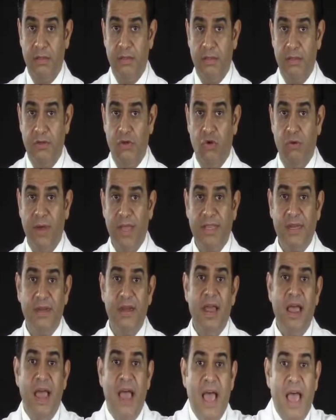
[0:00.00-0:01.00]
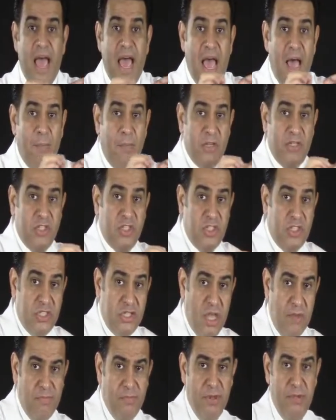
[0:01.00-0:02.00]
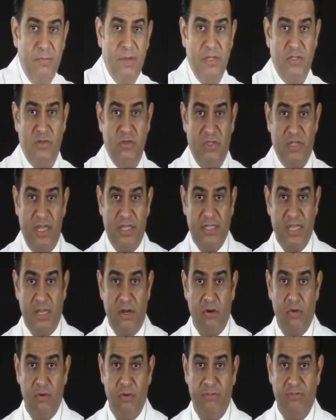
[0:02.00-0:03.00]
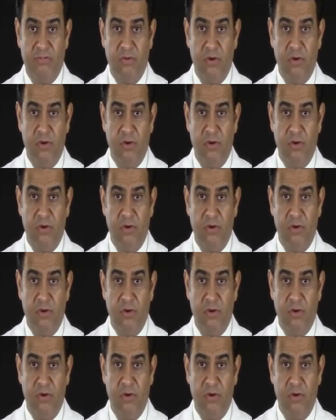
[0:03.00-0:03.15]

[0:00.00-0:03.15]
no matter how much supplements you take that are good for